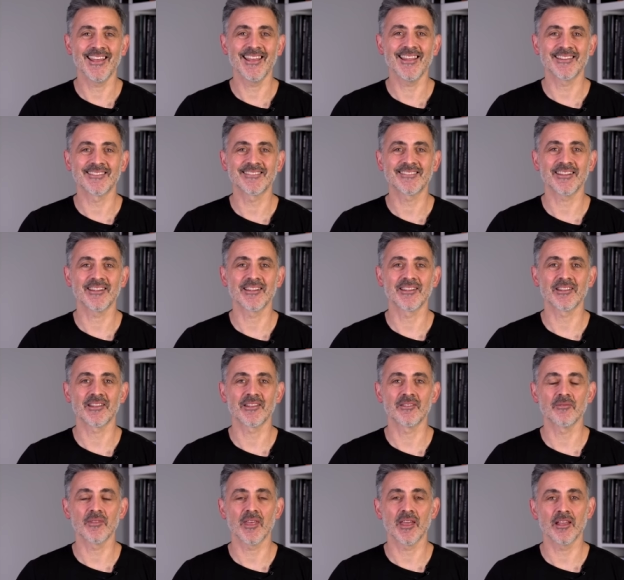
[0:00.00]
is,
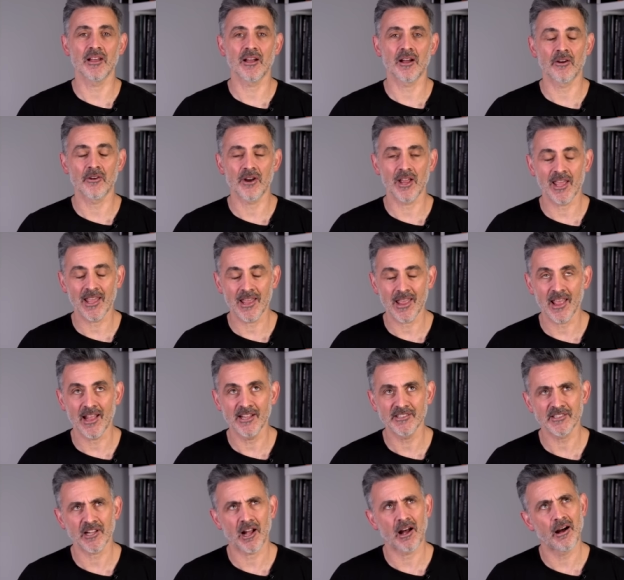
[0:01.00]

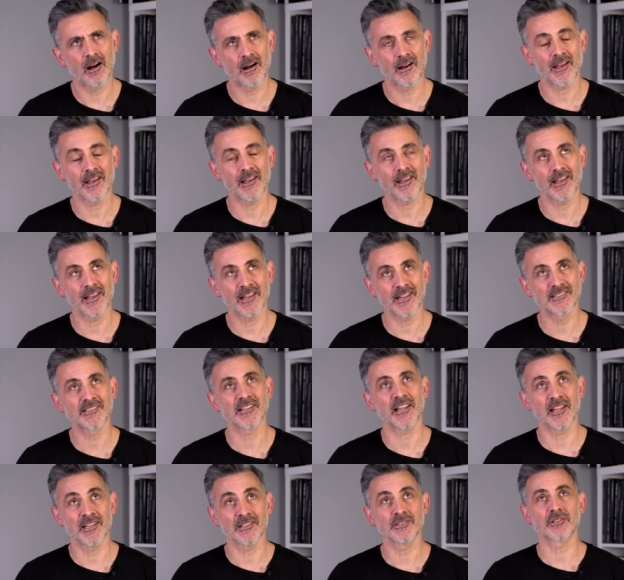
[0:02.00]
is, are, is
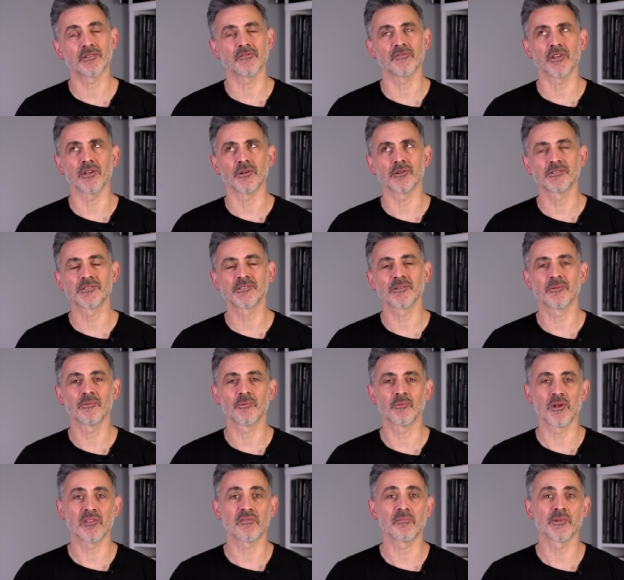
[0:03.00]
interviews
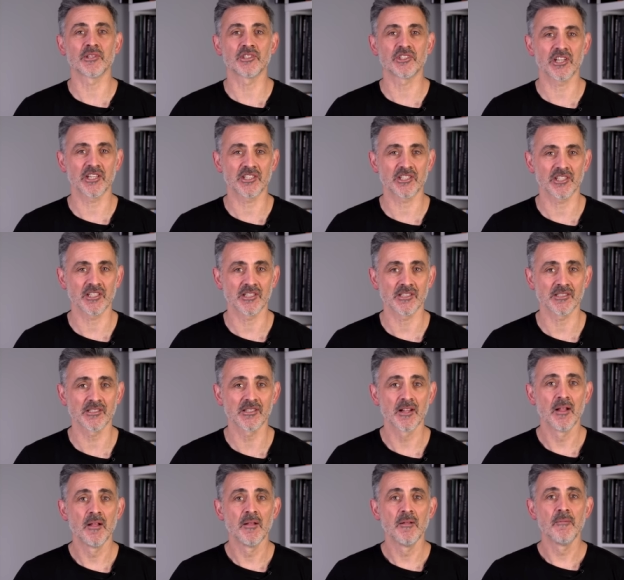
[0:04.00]
with magicians,
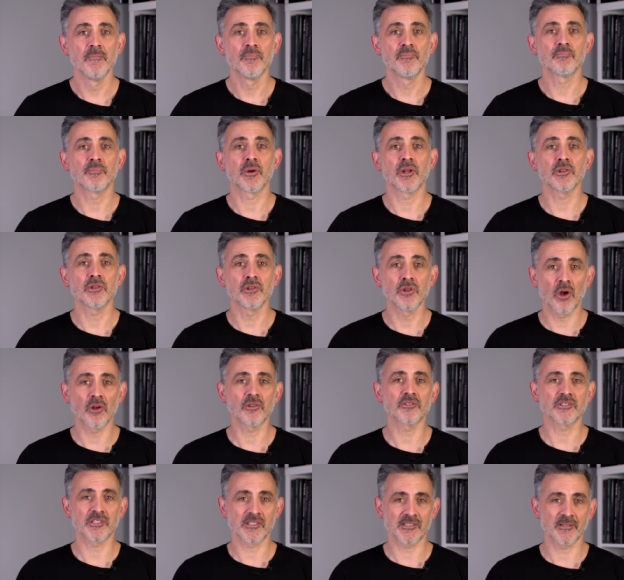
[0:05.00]
but
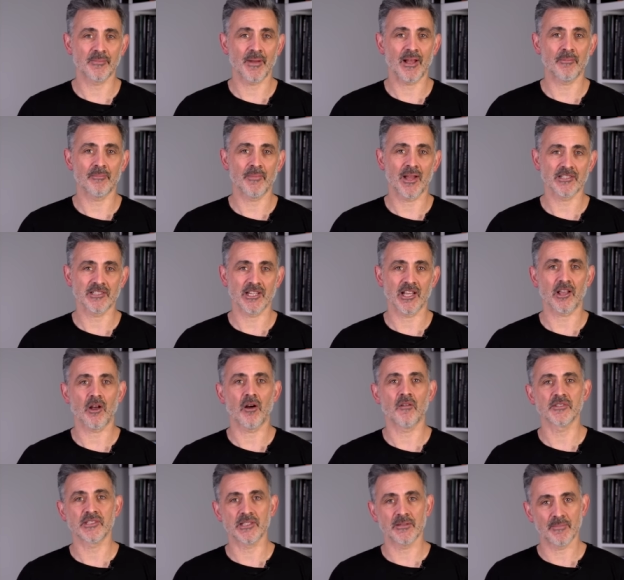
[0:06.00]
not just about magic.
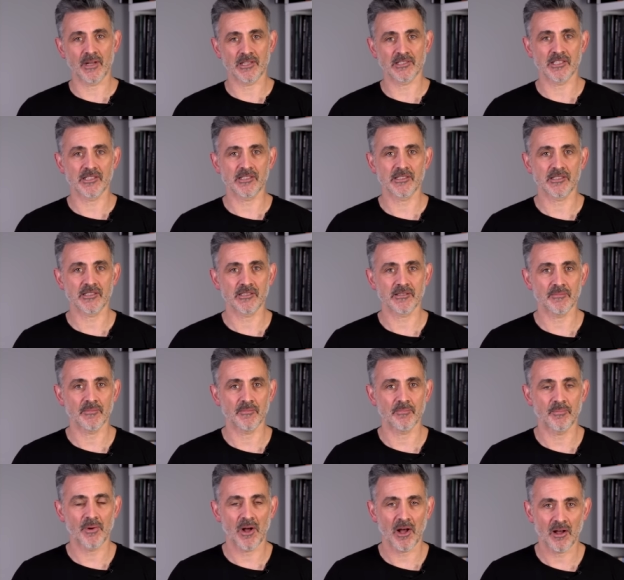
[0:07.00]
Obviously, magic's
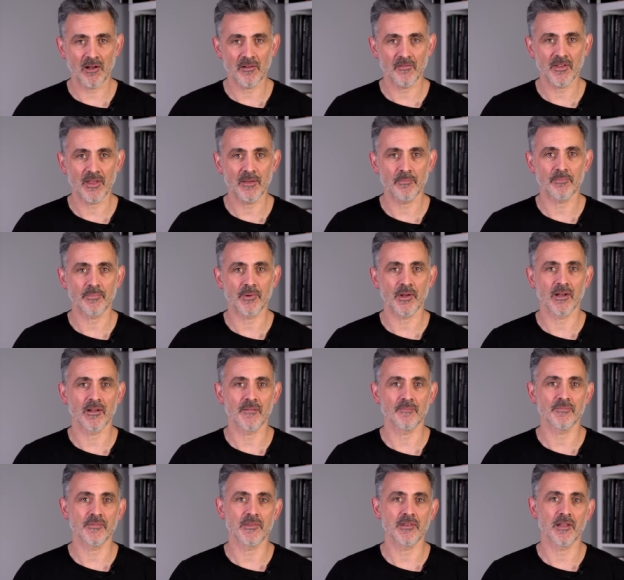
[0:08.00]
part of it, but
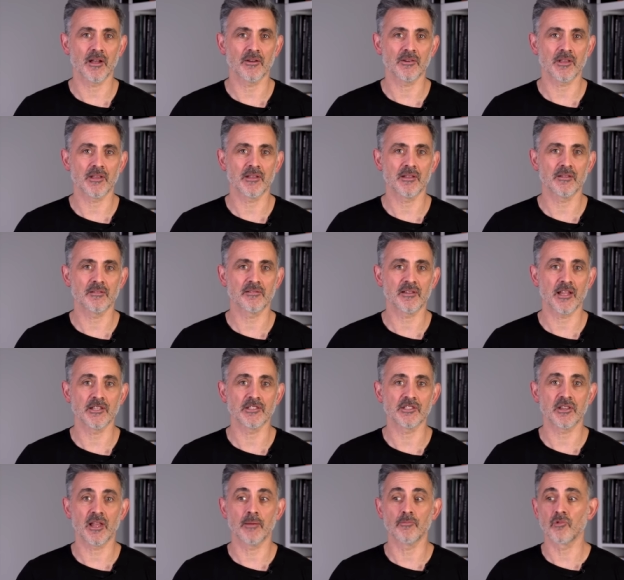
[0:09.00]
you know, saying
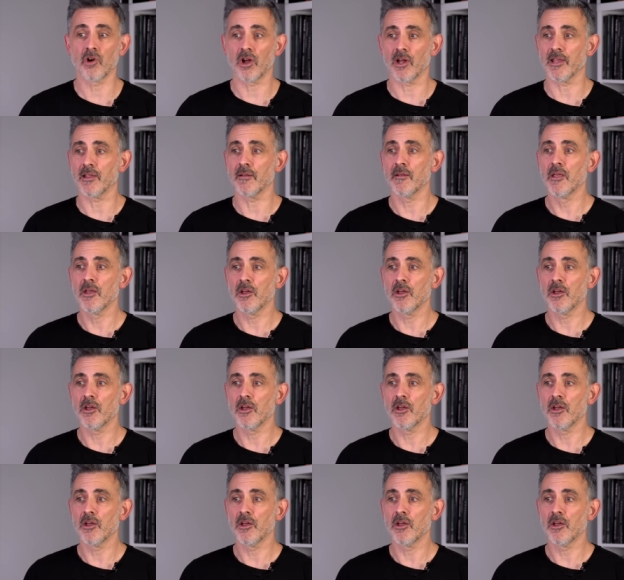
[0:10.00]
to them, right,